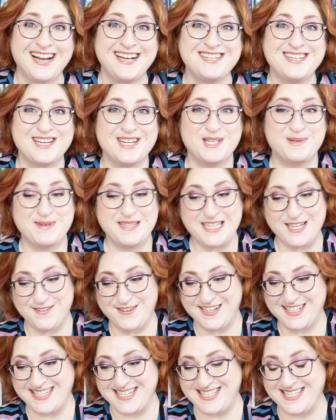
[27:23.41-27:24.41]
And she
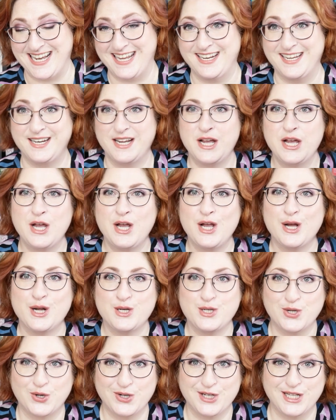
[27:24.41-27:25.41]
specifically cited
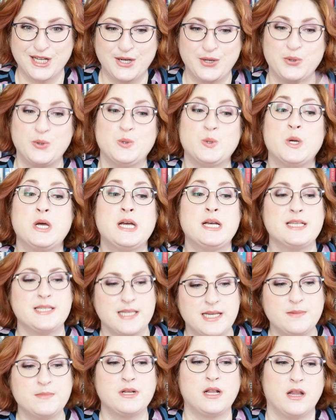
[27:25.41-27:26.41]
Dorland, who
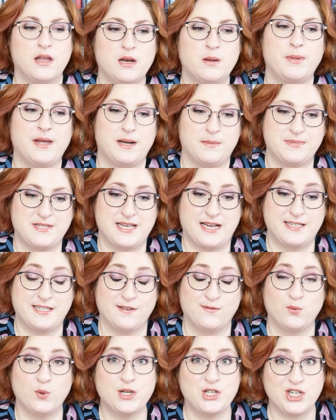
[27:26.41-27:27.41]
seemed a little bit
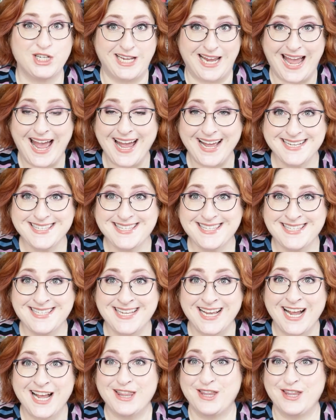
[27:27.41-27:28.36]
obsessive, which yes,